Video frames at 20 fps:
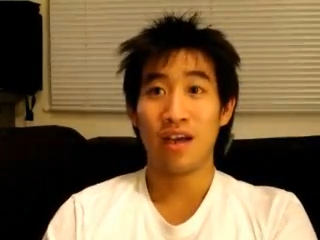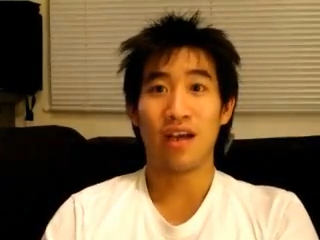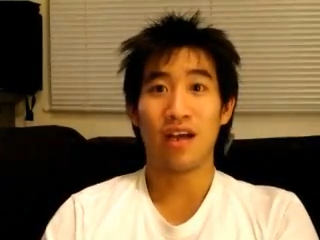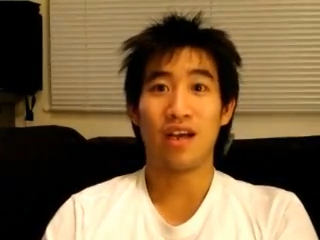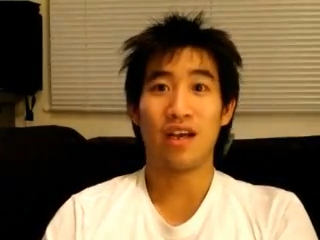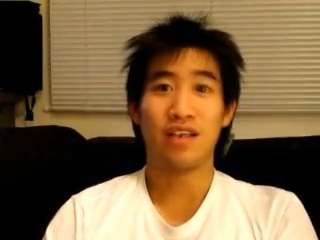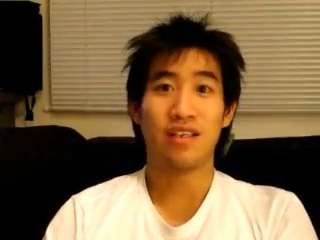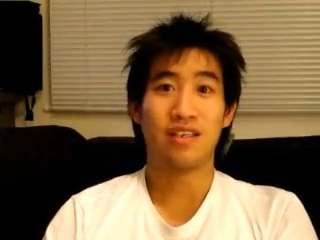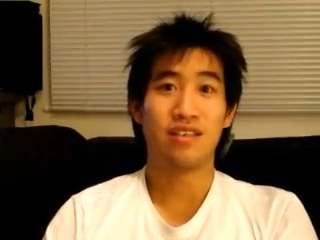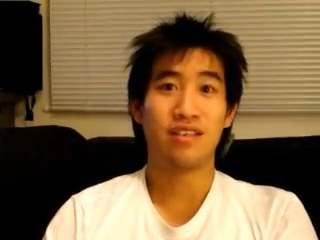
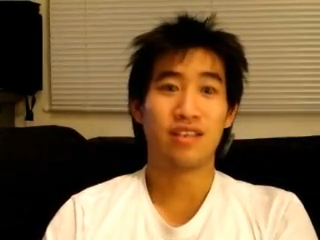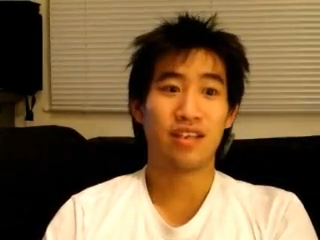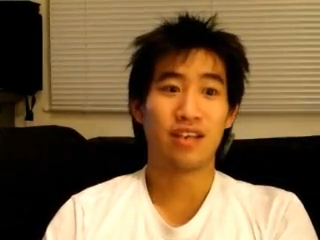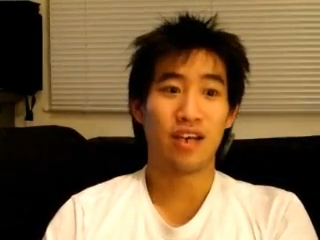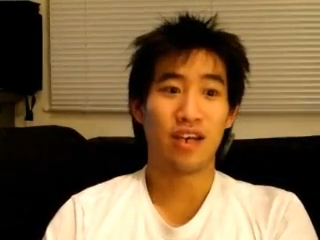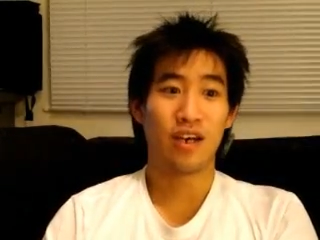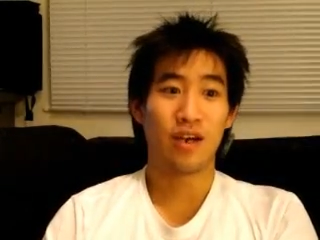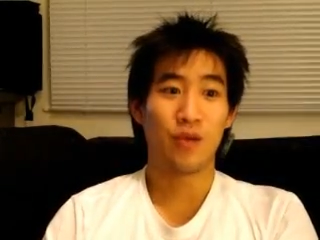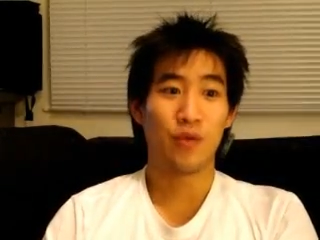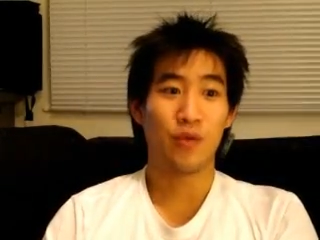and
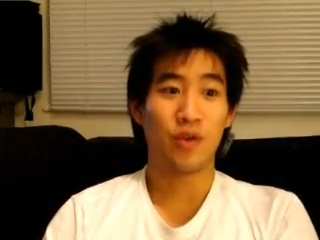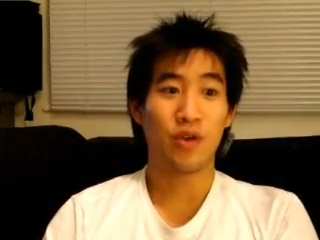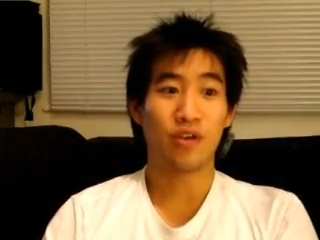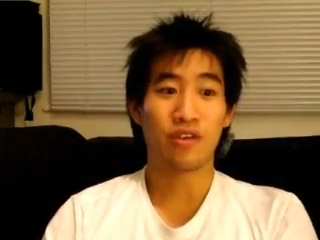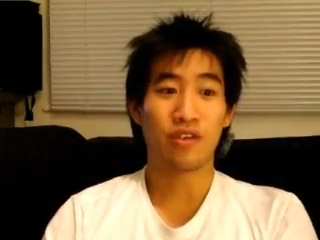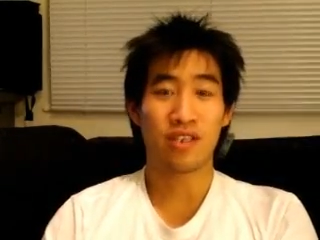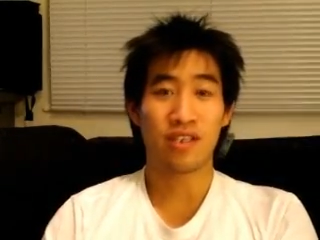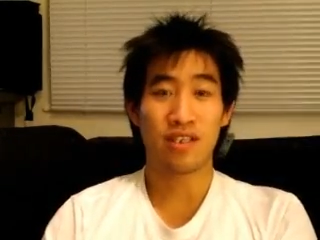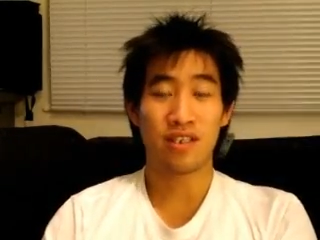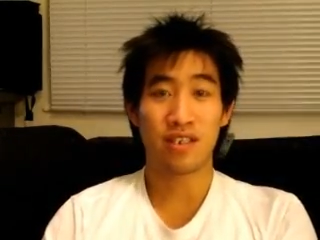we
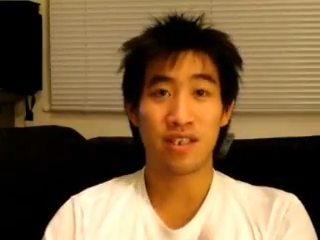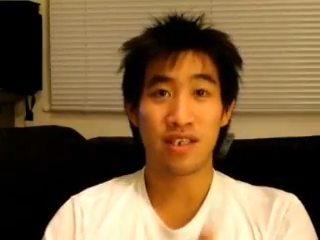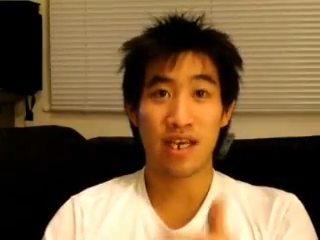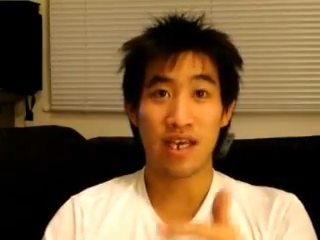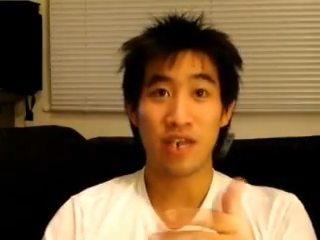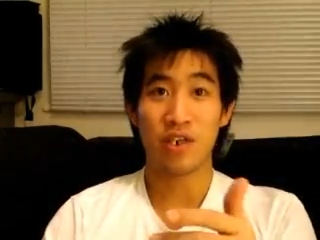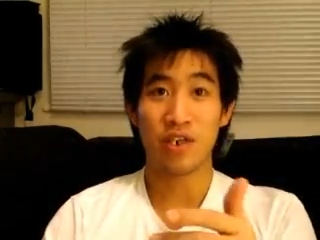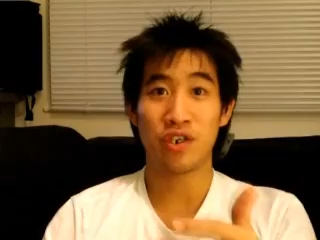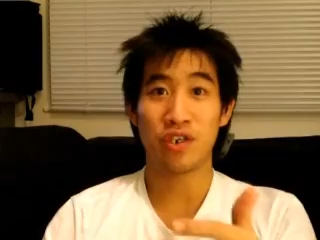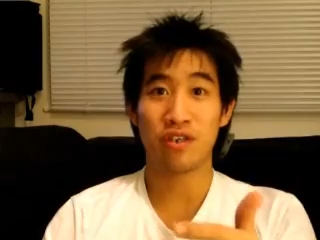got to the
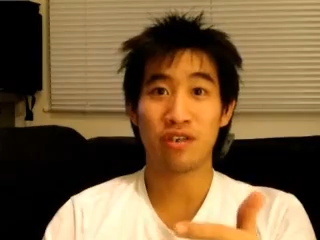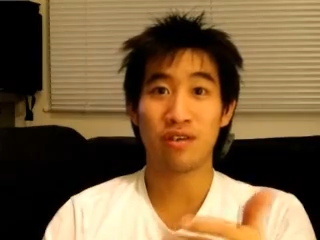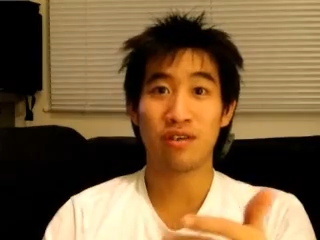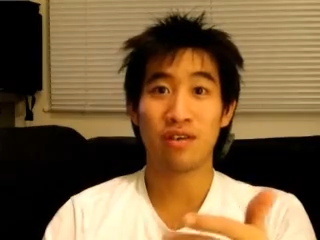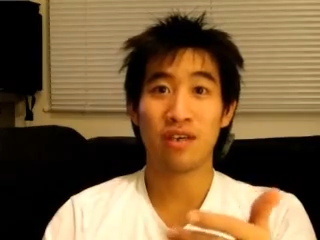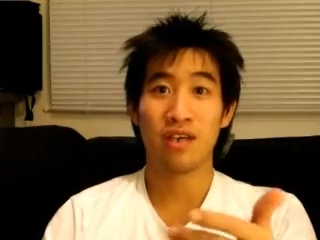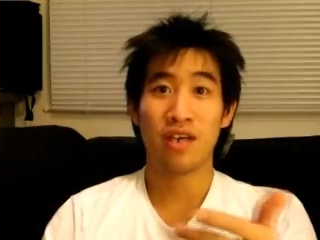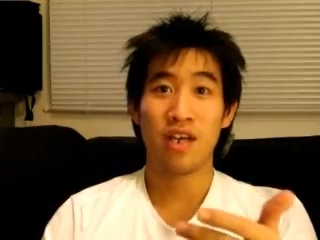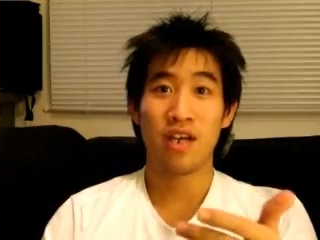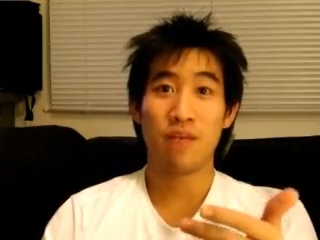
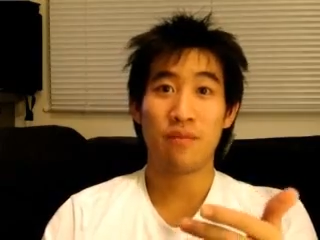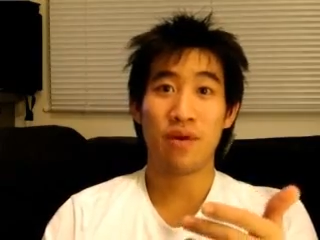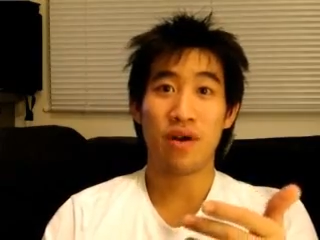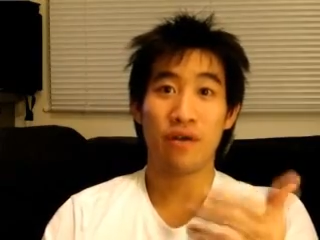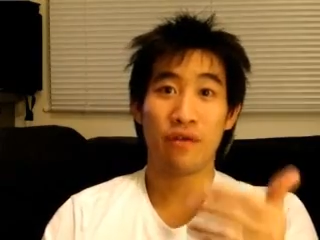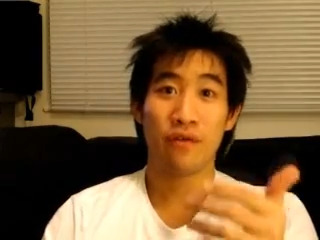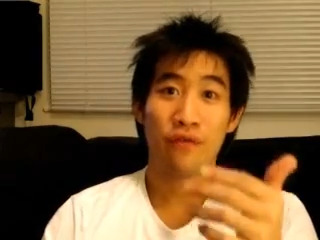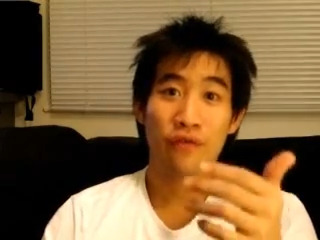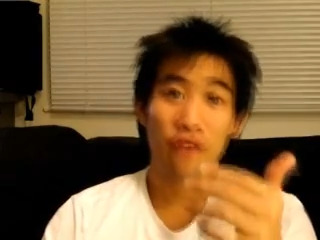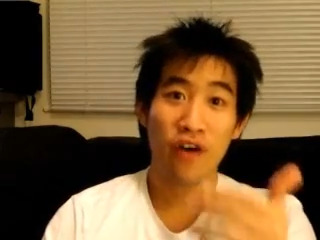station
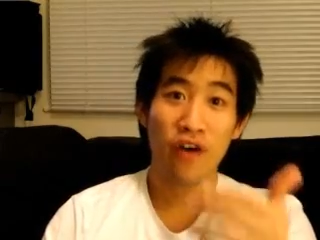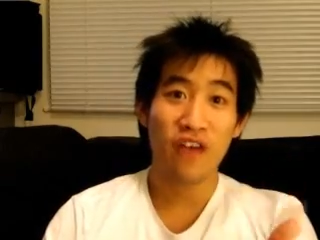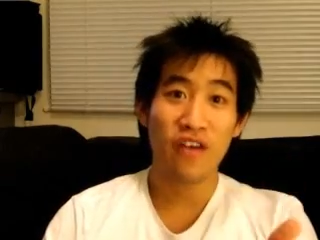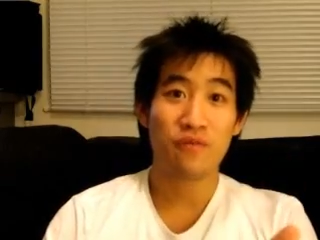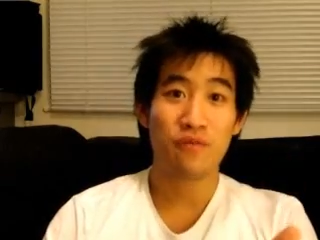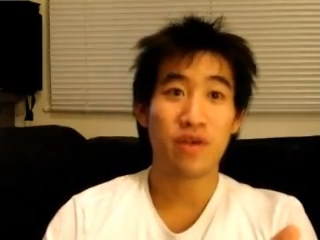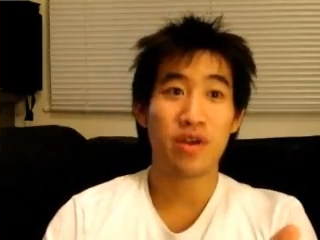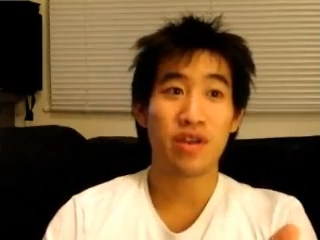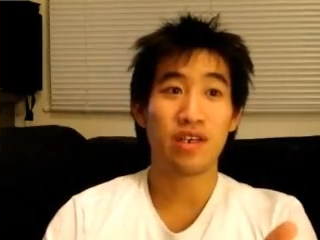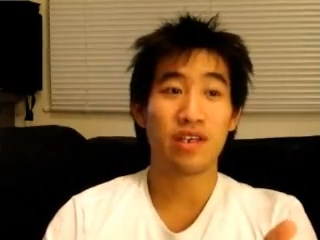about
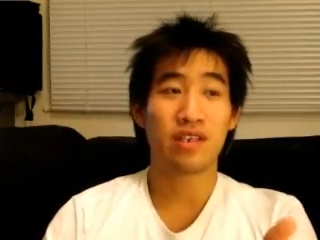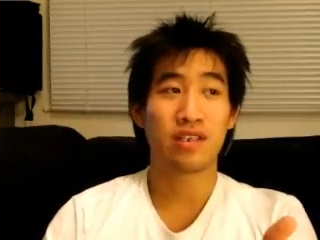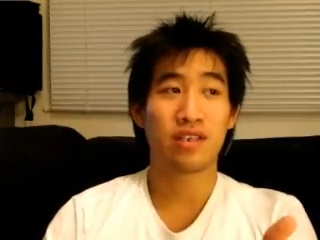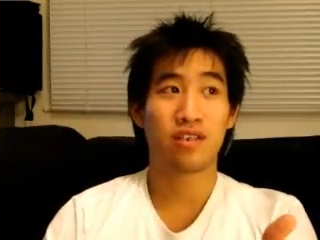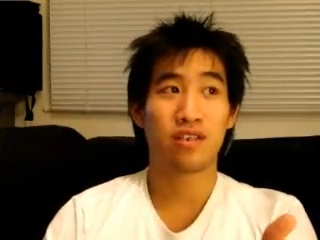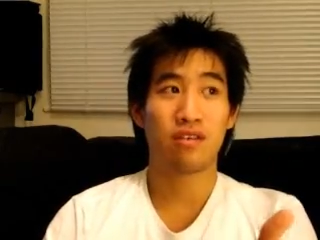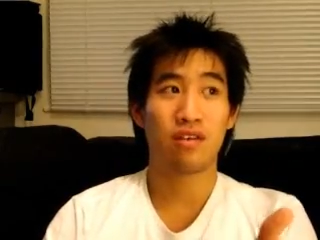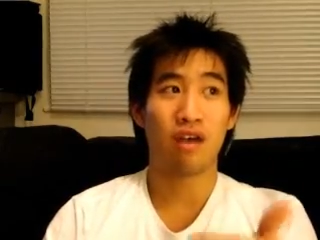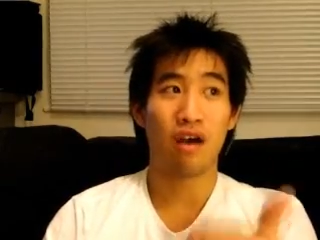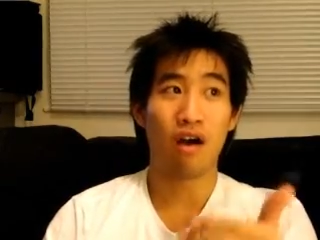5
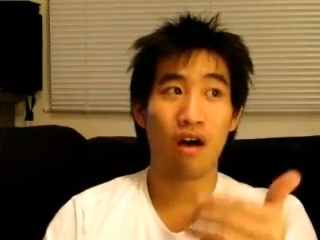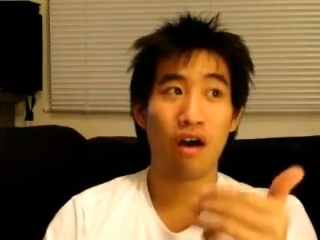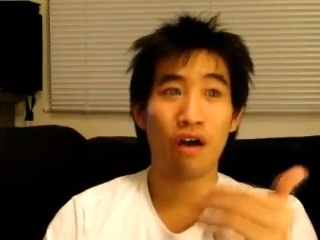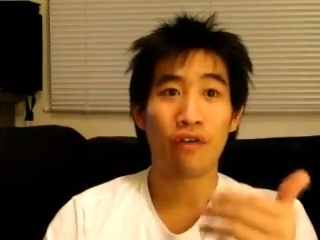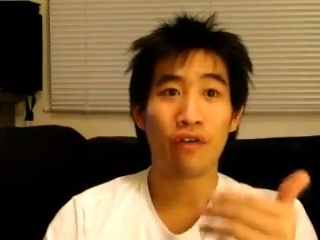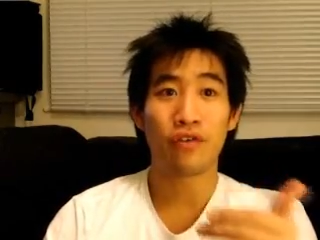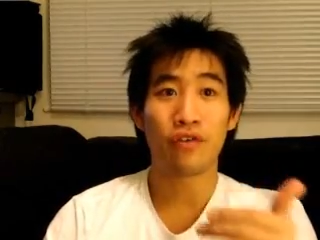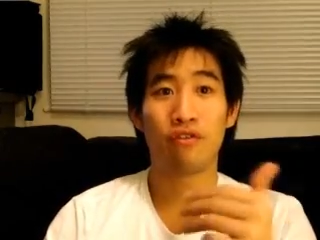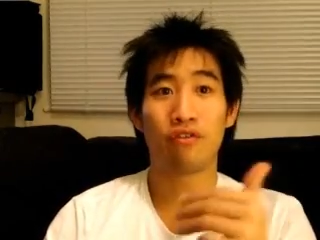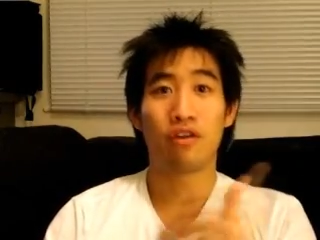minutes
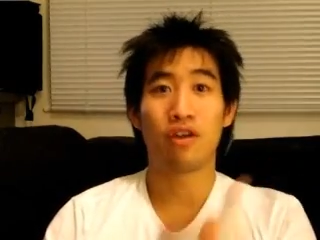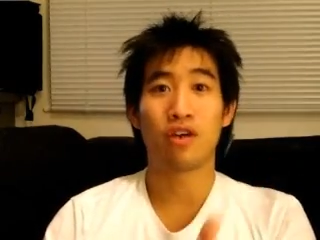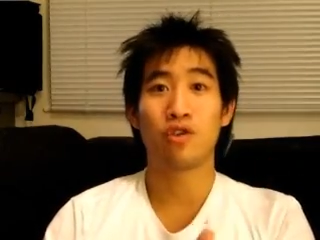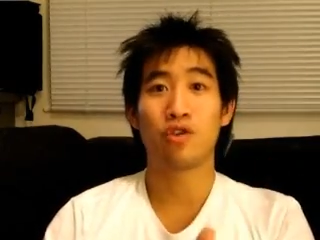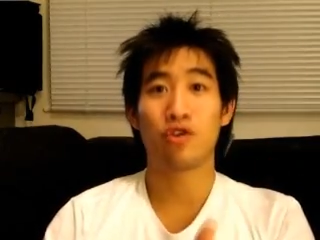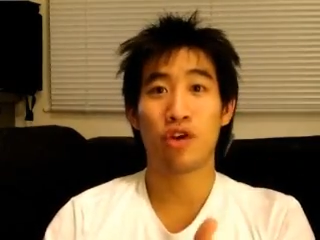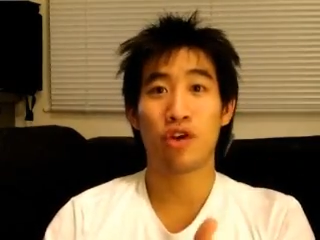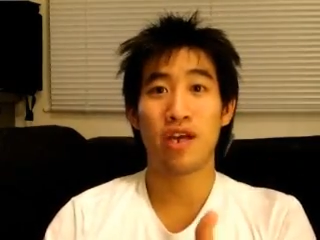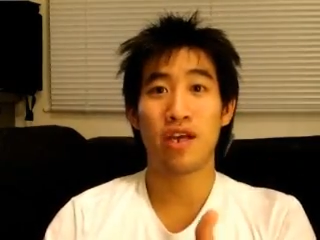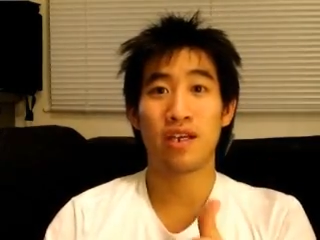after our
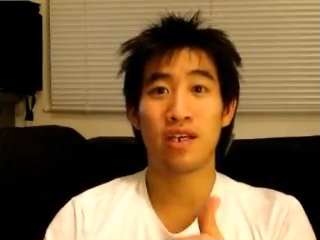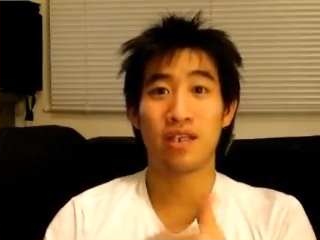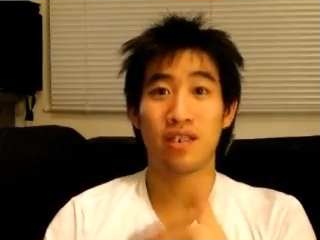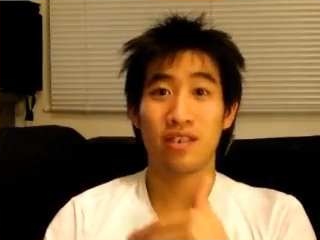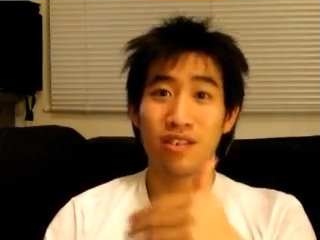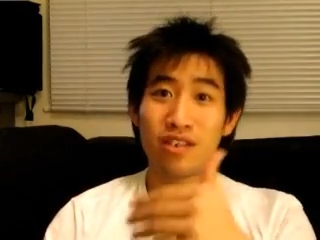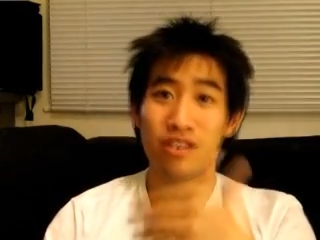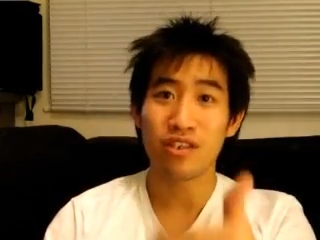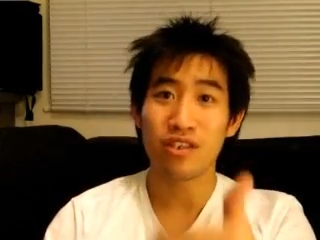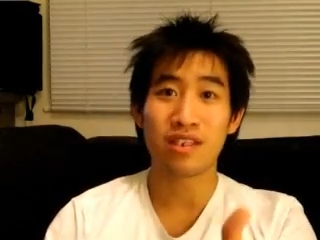train had
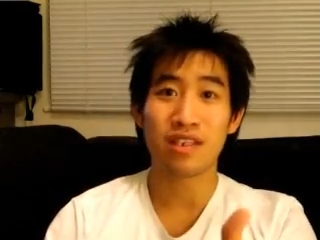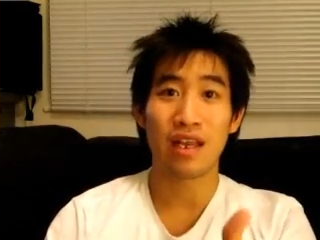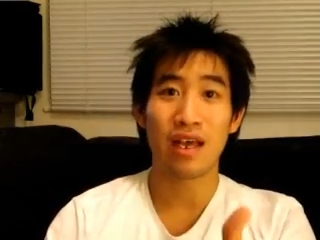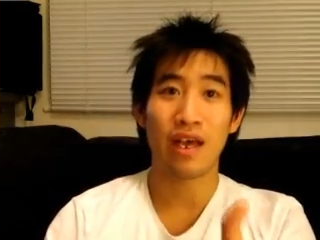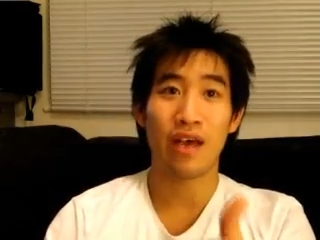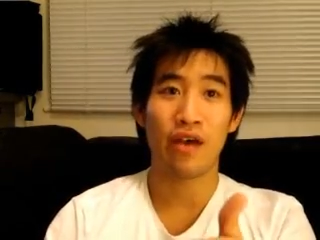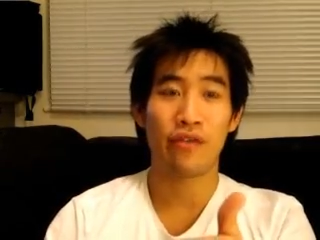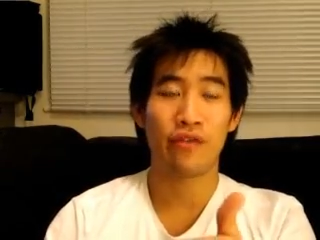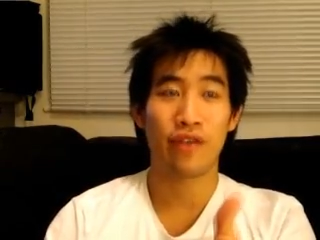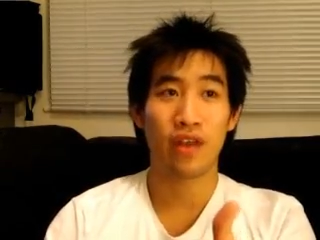just
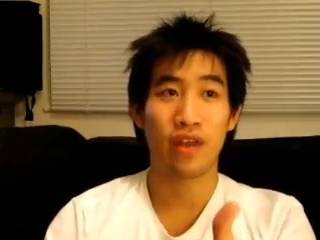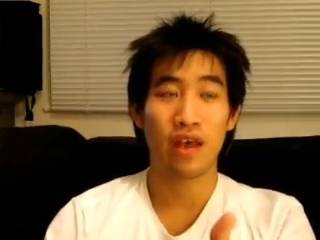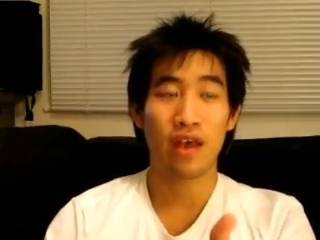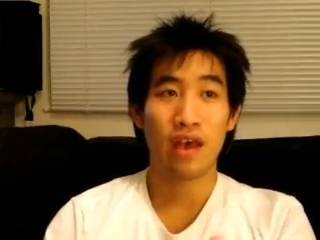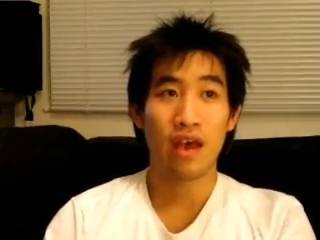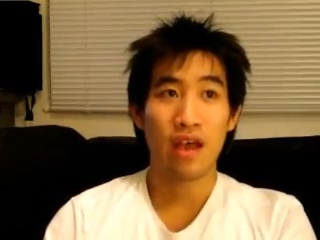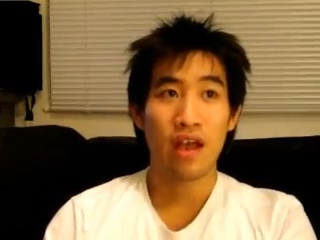left,